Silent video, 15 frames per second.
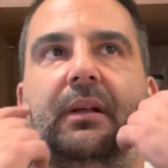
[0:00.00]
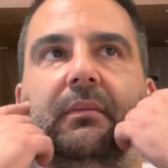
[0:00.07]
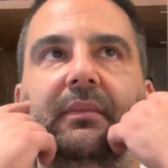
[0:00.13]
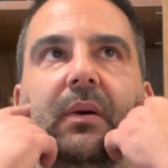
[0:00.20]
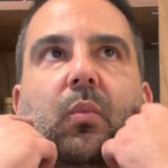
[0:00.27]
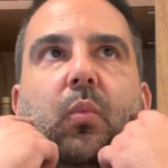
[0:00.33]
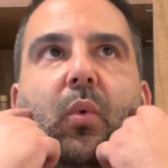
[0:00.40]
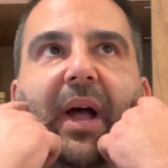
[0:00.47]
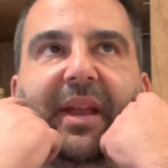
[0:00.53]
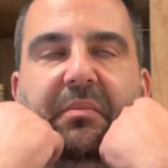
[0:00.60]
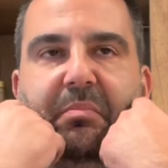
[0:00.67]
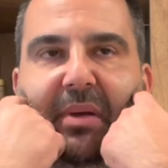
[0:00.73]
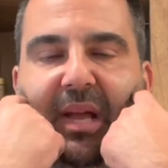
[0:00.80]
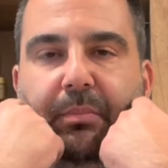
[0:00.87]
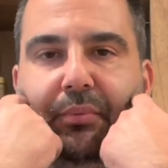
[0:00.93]
The white
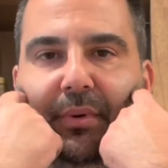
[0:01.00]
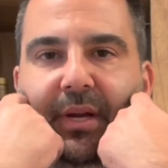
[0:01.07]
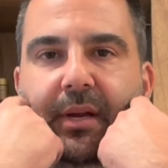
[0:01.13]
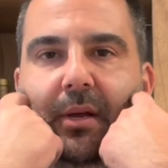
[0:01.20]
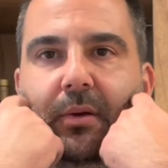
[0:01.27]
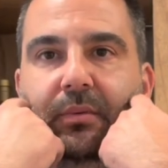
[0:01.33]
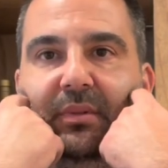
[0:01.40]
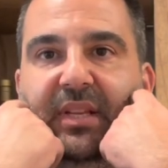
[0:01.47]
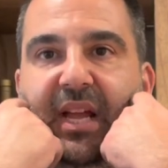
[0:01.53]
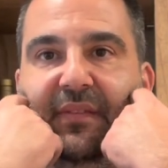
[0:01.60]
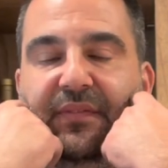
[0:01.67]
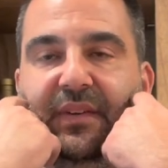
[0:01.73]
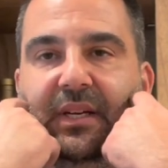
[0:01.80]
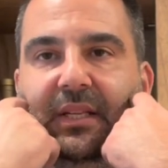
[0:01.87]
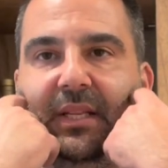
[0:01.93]
peppery note
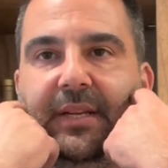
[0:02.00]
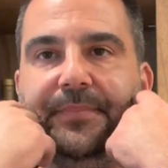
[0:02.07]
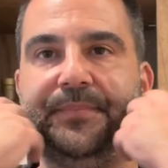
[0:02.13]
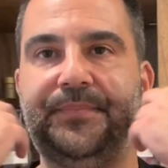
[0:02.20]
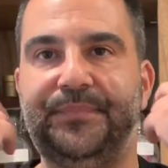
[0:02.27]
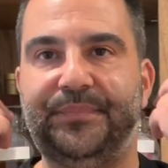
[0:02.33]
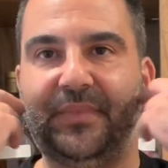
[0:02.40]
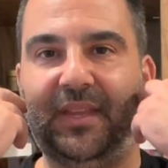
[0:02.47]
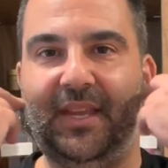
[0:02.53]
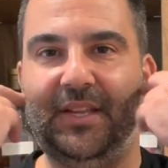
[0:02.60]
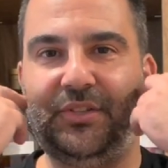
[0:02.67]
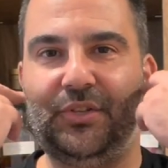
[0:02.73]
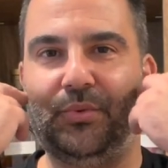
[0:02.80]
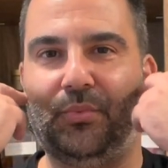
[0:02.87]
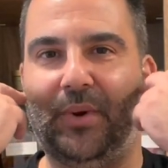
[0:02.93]
definitely
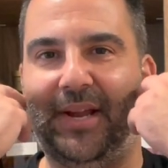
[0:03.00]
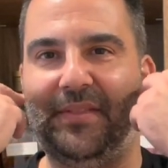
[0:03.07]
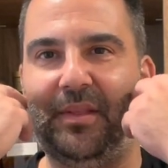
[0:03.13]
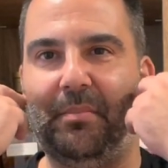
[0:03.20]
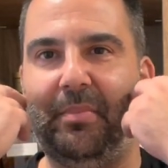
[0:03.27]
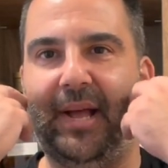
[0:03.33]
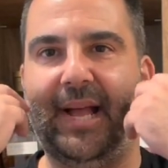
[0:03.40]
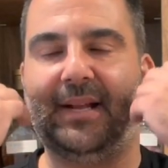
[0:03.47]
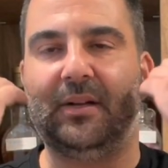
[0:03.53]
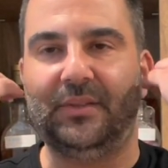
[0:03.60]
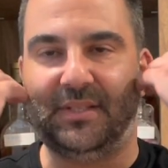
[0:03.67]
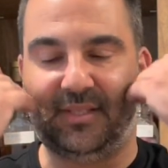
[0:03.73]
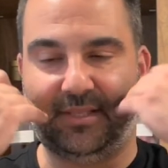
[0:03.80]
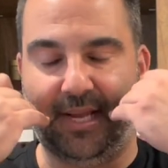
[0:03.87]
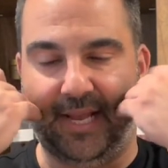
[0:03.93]
hits you right in the back, on the
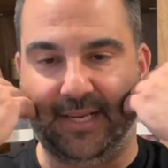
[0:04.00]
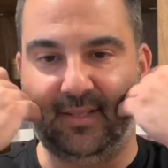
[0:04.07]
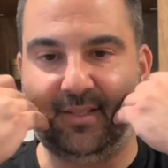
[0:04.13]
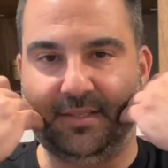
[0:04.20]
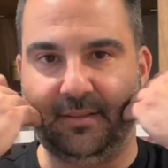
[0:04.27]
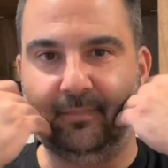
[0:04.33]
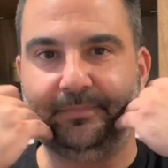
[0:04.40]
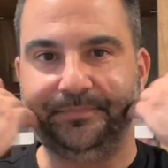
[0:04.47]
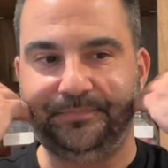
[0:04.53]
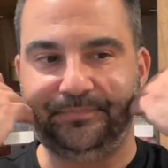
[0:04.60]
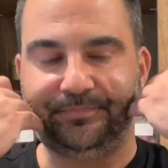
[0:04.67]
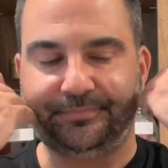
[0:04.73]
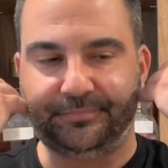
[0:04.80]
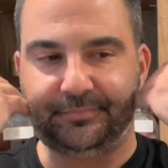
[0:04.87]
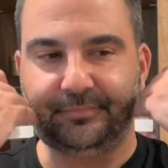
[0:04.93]
sides
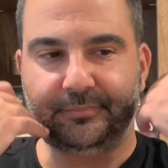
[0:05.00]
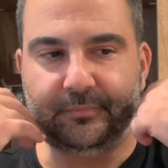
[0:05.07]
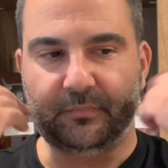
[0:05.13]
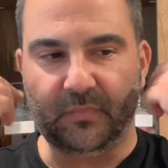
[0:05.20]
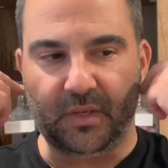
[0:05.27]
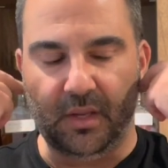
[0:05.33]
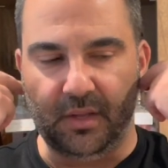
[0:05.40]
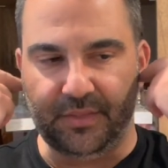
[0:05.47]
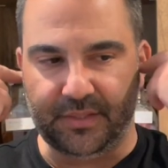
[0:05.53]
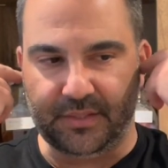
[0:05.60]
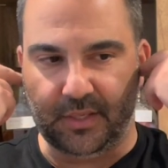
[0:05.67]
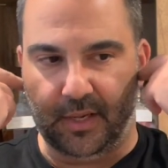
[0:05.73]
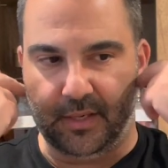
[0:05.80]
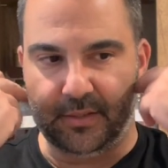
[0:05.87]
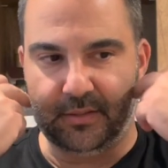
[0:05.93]
of the
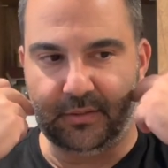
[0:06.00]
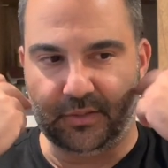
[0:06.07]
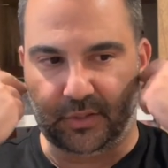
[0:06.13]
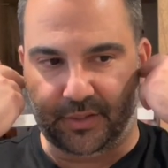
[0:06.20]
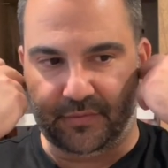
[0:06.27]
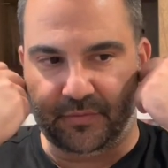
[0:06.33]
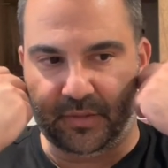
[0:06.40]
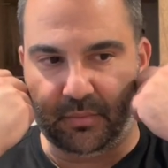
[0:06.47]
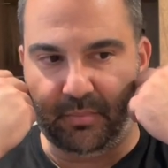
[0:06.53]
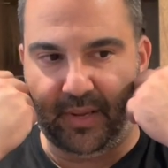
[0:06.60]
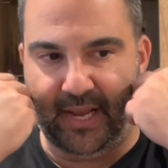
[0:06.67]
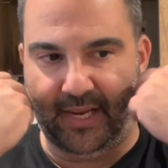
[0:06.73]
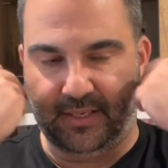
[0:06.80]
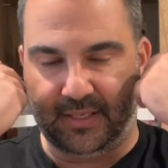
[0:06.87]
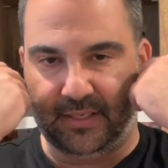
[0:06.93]
tongue, starting from the
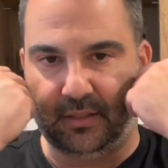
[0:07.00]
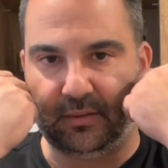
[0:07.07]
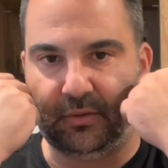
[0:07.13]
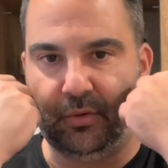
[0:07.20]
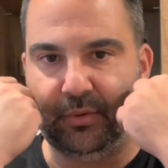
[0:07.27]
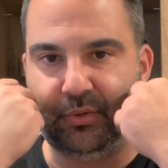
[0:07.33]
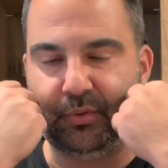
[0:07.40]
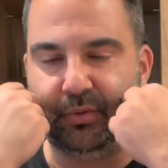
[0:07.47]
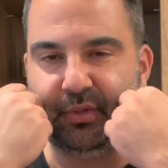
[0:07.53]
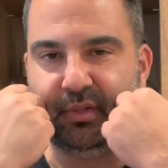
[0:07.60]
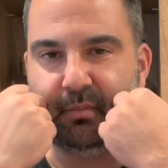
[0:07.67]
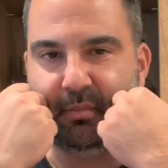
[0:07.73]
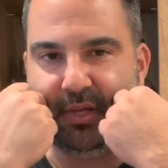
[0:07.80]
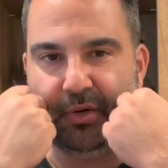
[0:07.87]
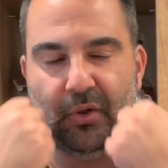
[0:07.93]
back, kind of going towards the
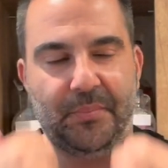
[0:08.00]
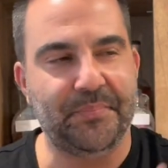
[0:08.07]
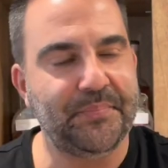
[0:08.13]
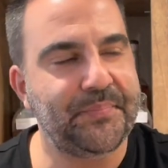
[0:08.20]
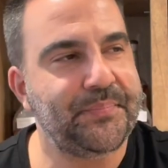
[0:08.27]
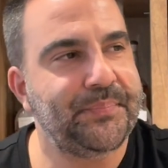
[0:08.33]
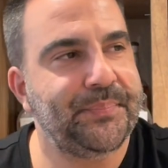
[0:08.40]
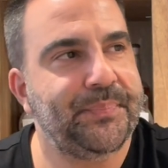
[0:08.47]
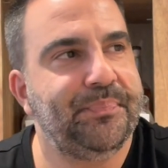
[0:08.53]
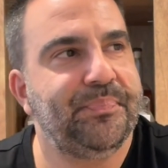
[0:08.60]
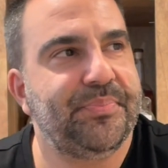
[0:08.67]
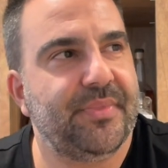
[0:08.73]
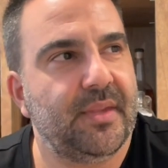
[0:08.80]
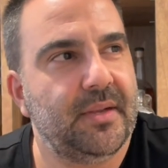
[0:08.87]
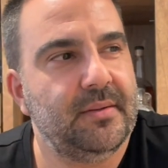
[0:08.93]
middle.
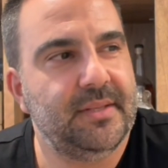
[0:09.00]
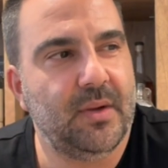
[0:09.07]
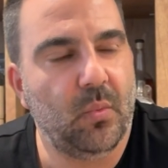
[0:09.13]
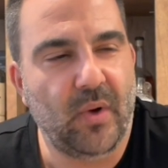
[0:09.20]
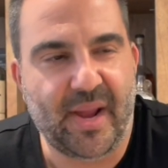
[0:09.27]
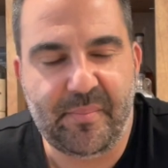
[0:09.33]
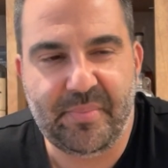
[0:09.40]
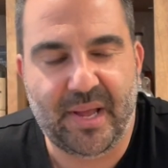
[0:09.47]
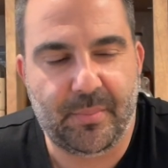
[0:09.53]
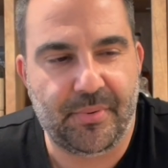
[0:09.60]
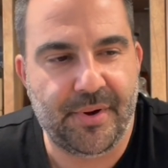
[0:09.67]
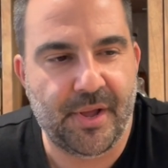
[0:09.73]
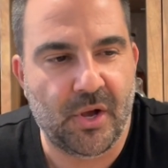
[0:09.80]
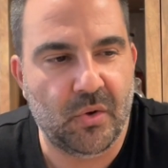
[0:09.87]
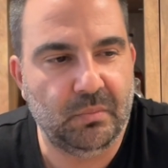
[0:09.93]
That white pepper
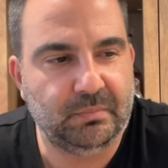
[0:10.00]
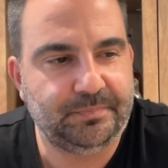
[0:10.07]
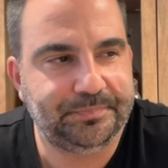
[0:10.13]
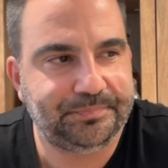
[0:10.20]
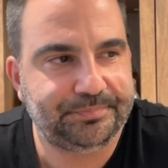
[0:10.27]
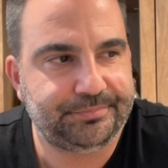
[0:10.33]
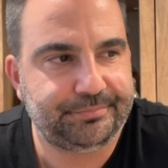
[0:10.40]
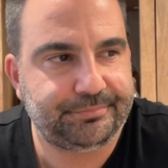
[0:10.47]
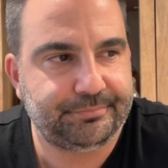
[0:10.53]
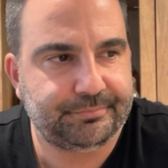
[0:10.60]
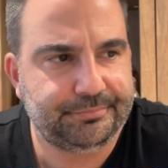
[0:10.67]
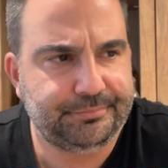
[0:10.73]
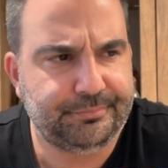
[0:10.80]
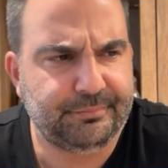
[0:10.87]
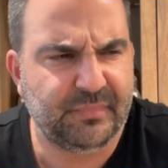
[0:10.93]
note.
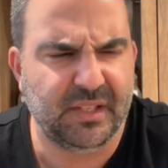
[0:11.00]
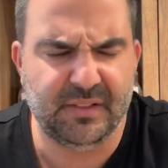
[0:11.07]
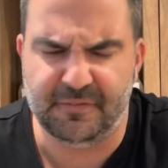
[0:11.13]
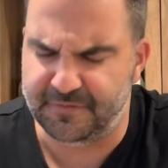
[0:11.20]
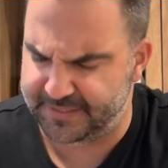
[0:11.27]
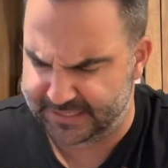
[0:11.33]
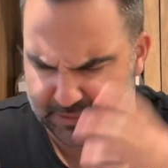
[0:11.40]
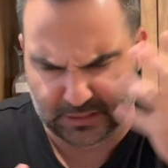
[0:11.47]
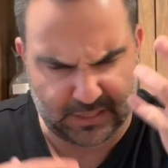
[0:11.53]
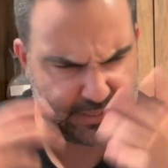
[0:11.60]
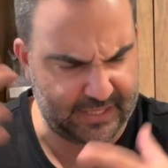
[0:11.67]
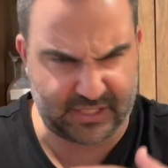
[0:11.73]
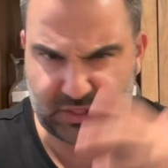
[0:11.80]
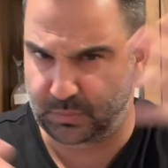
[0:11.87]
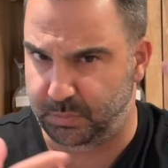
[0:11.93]
The vanilla
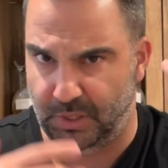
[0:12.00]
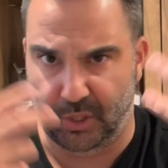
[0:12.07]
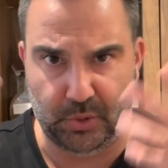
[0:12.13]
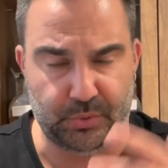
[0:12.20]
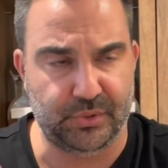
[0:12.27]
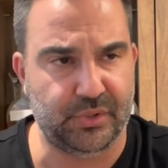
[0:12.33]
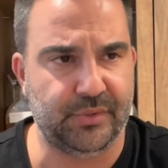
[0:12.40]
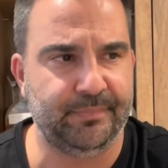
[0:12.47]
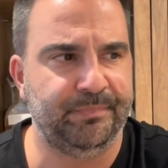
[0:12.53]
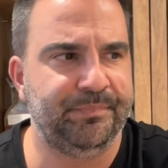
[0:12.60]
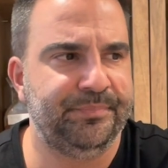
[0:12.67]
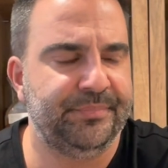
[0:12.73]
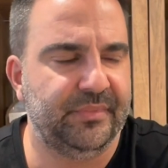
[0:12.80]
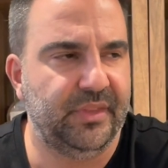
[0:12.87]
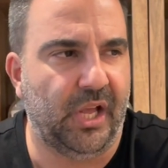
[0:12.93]
explodes.
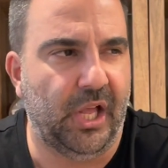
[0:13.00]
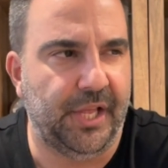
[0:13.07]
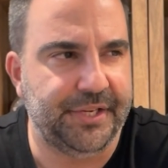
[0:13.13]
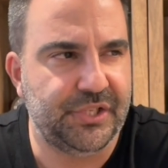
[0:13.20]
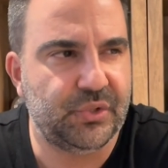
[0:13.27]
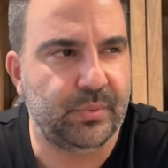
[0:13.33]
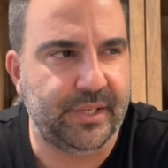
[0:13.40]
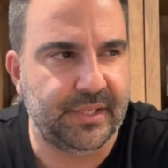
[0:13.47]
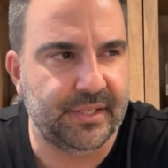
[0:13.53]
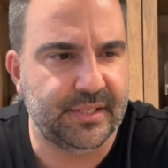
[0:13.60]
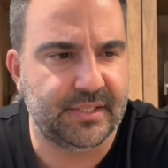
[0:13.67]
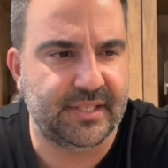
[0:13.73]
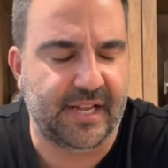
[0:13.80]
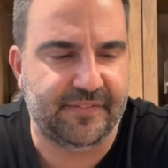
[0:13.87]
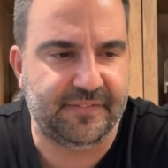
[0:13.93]
The honey
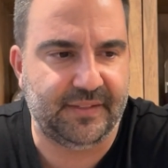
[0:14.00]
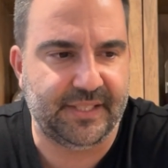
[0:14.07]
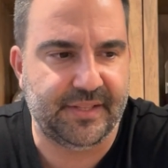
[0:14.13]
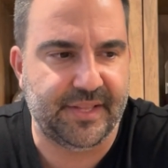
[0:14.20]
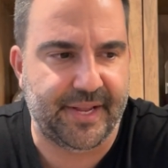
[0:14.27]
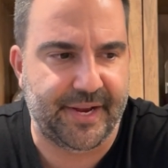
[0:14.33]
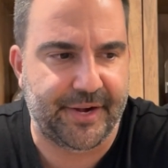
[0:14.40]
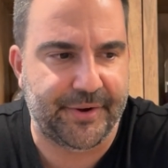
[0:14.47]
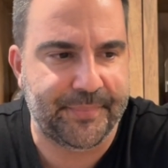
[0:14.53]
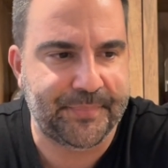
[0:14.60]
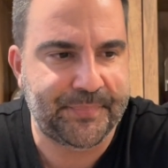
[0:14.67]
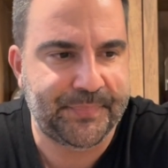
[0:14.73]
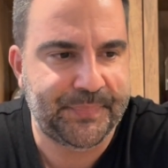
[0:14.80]
sweetness definitely there.